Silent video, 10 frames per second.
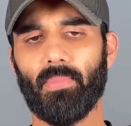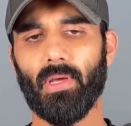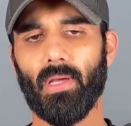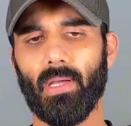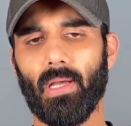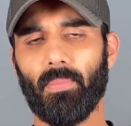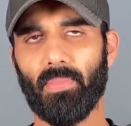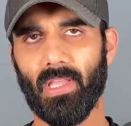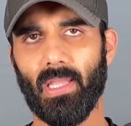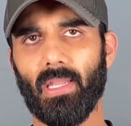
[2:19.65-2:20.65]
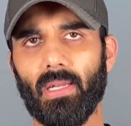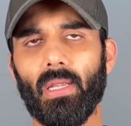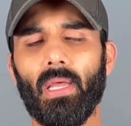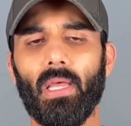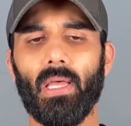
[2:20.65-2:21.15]
a beginner
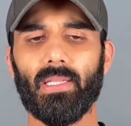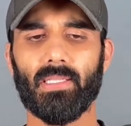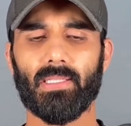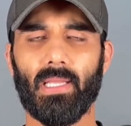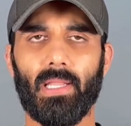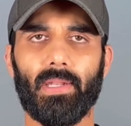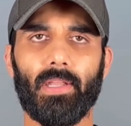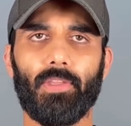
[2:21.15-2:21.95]
as a seller,